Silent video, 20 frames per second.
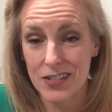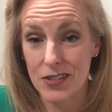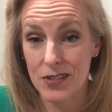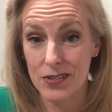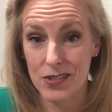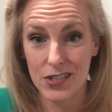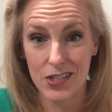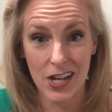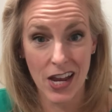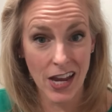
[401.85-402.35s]
So
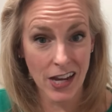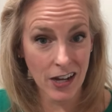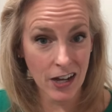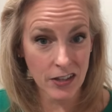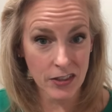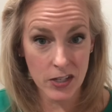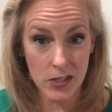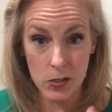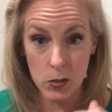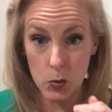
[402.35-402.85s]
staying
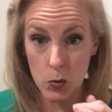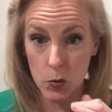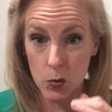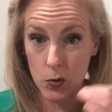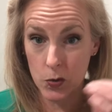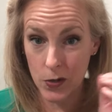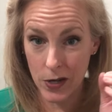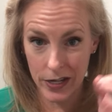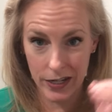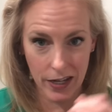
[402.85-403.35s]
on this
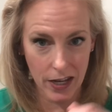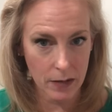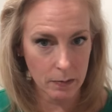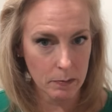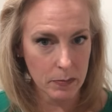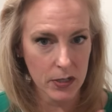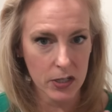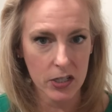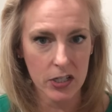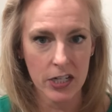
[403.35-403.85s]
ooh, again,
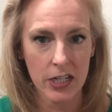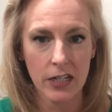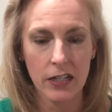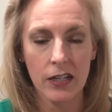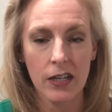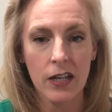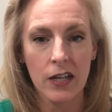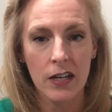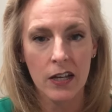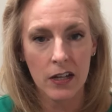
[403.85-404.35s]
building